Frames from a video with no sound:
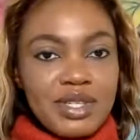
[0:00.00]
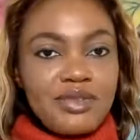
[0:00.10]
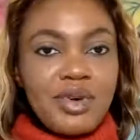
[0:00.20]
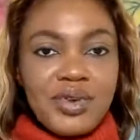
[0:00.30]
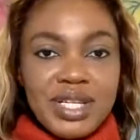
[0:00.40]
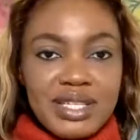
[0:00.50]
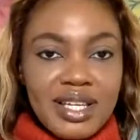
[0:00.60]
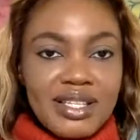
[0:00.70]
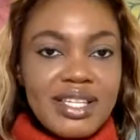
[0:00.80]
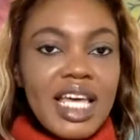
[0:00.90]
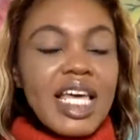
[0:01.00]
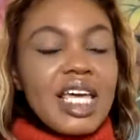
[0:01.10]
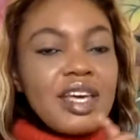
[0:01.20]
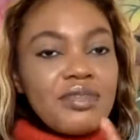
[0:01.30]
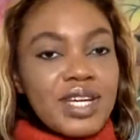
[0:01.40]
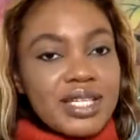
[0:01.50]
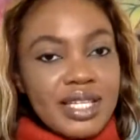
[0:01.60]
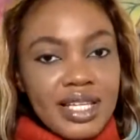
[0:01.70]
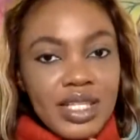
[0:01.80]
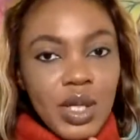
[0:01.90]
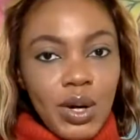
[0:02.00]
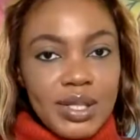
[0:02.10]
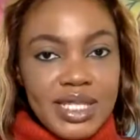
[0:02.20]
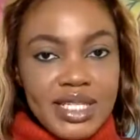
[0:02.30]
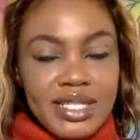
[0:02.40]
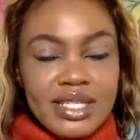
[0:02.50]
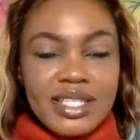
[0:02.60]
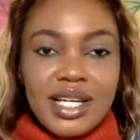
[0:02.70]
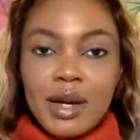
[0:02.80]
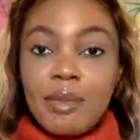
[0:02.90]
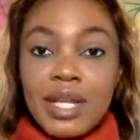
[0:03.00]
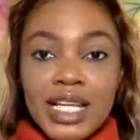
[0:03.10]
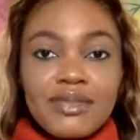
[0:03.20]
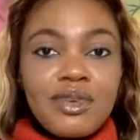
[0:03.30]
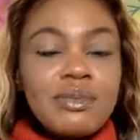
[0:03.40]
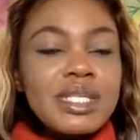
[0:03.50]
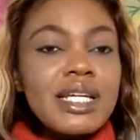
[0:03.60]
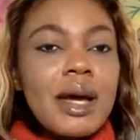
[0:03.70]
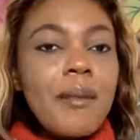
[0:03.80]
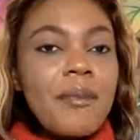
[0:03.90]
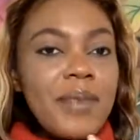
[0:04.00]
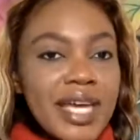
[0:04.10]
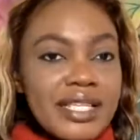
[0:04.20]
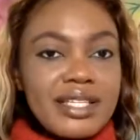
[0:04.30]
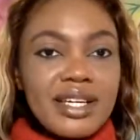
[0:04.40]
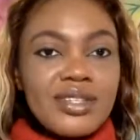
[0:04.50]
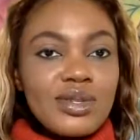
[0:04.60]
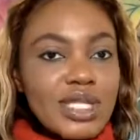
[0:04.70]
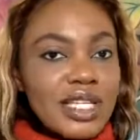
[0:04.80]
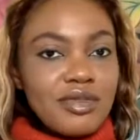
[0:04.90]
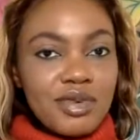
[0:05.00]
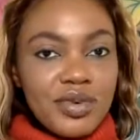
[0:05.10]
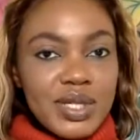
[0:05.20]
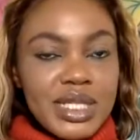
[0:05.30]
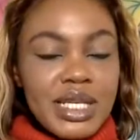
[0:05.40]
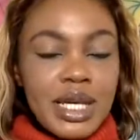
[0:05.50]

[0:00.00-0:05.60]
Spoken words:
For instance, if you're selling courses, there are platforms that are better suited for it.